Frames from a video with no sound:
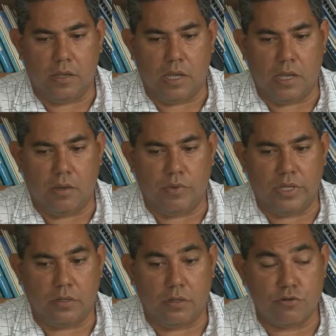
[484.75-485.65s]
we
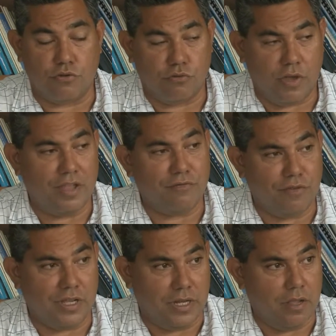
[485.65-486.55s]
can only try and
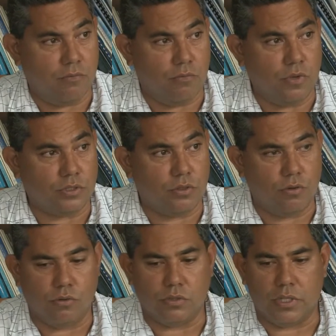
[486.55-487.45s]
find out what's
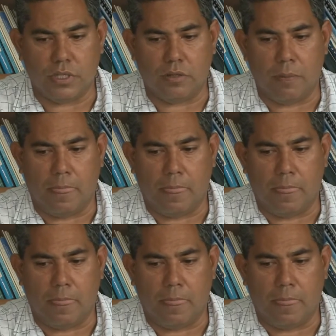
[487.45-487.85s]
caused it,